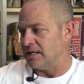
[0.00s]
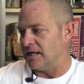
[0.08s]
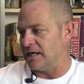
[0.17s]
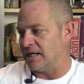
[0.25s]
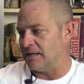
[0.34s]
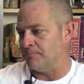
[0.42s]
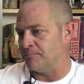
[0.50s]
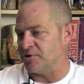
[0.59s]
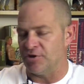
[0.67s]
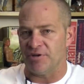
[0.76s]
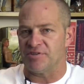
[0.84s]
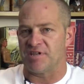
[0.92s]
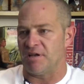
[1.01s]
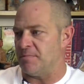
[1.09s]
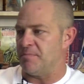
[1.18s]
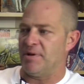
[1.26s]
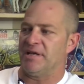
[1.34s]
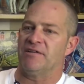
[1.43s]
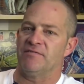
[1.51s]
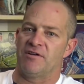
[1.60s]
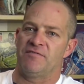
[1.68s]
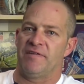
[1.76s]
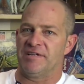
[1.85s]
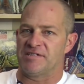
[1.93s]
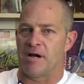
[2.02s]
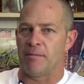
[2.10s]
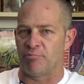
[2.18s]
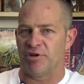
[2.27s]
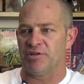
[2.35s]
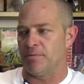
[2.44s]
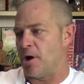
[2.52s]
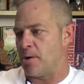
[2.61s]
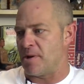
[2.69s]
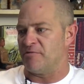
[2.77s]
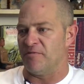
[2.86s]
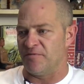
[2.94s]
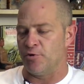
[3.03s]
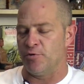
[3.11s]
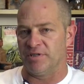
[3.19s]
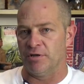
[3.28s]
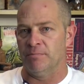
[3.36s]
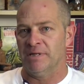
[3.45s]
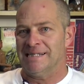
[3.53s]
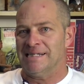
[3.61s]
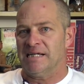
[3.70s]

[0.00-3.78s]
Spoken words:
You don't see me picking those things up, bringing them home and reviewing them